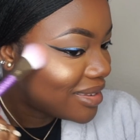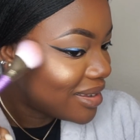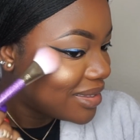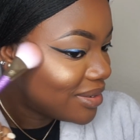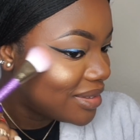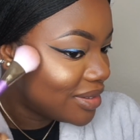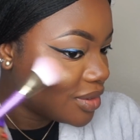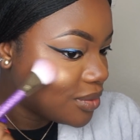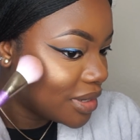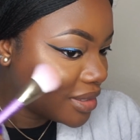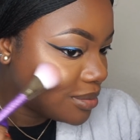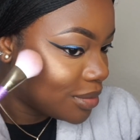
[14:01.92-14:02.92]
I don't need to
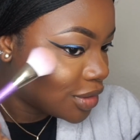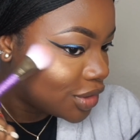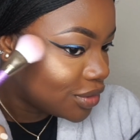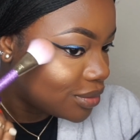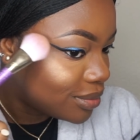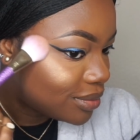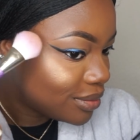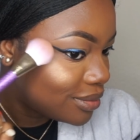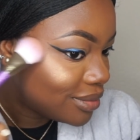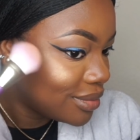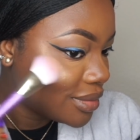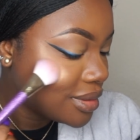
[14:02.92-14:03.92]
wet brush you.
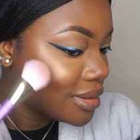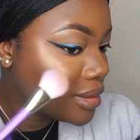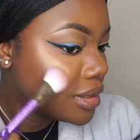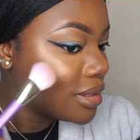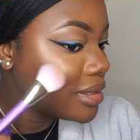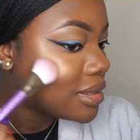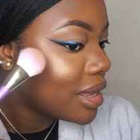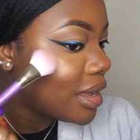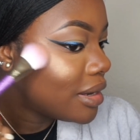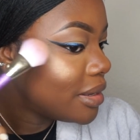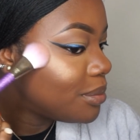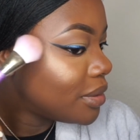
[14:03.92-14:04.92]
It's
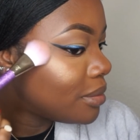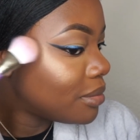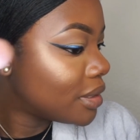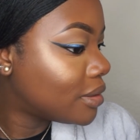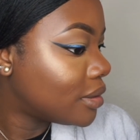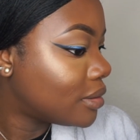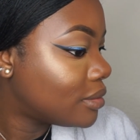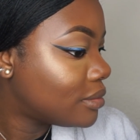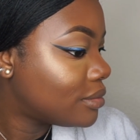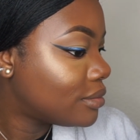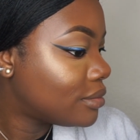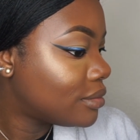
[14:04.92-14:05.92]
highly pigmented.
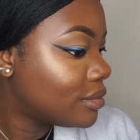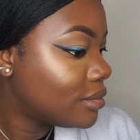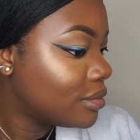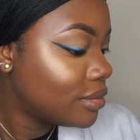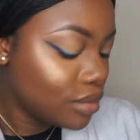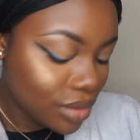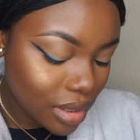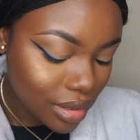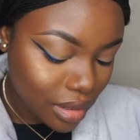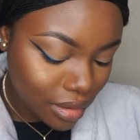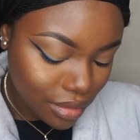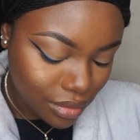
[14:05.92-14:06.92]
Look at
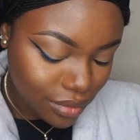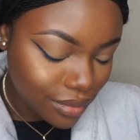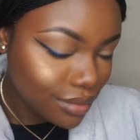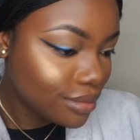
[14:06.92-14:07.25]
that glow.